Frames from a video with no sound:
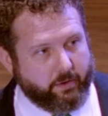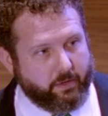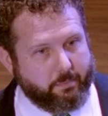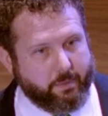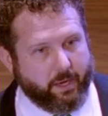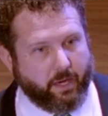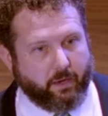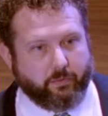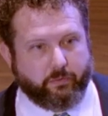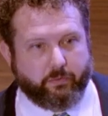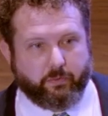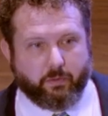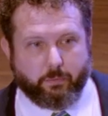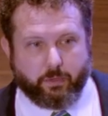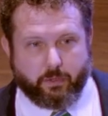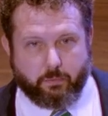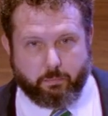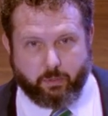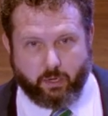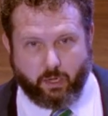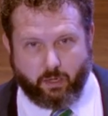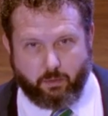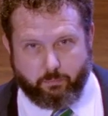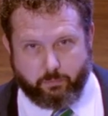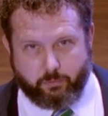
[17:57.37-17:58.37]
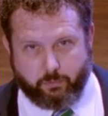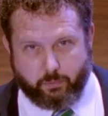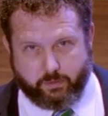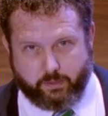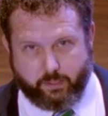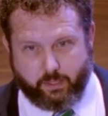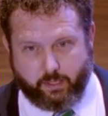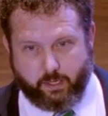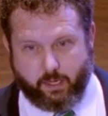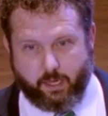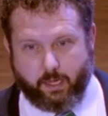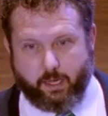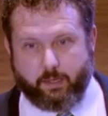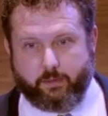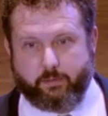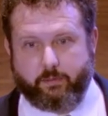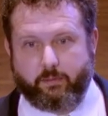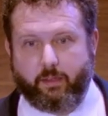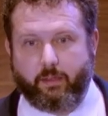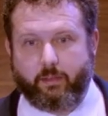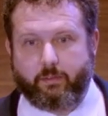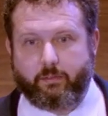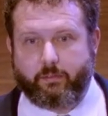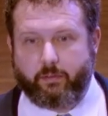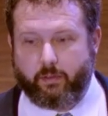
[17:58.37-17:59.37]
about, some of the problems with data
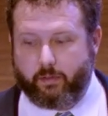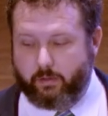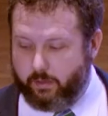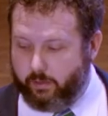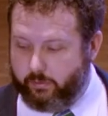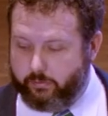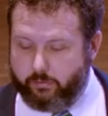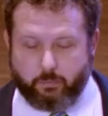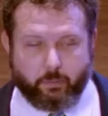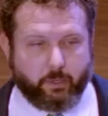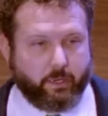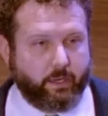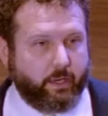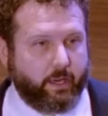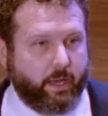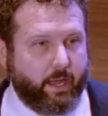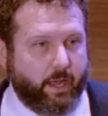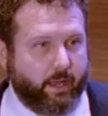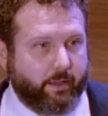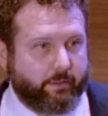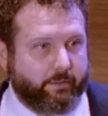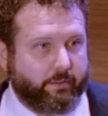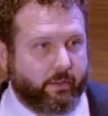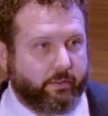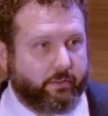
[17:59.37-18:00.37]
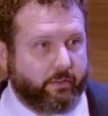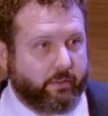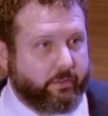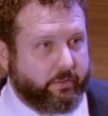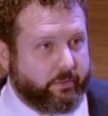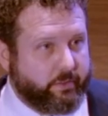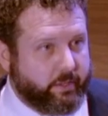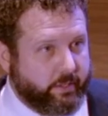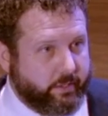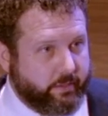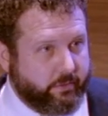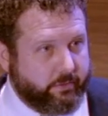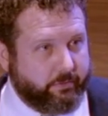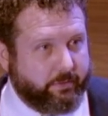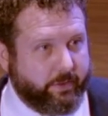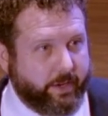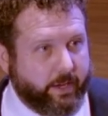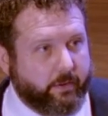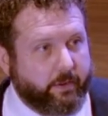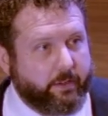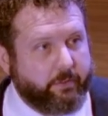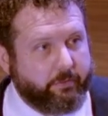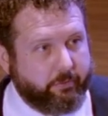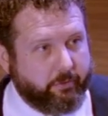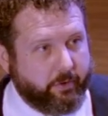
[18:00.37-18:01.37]
access and customer data access is that it's
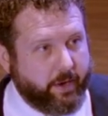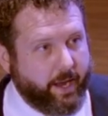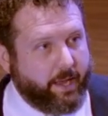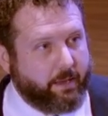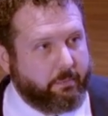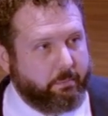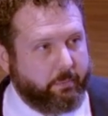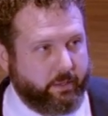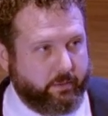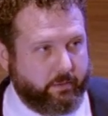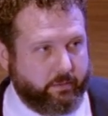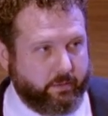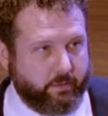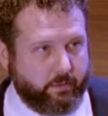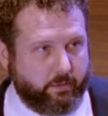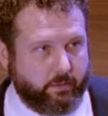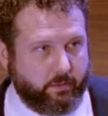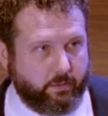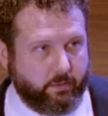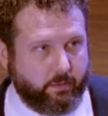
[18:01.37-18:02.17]
very fragmented.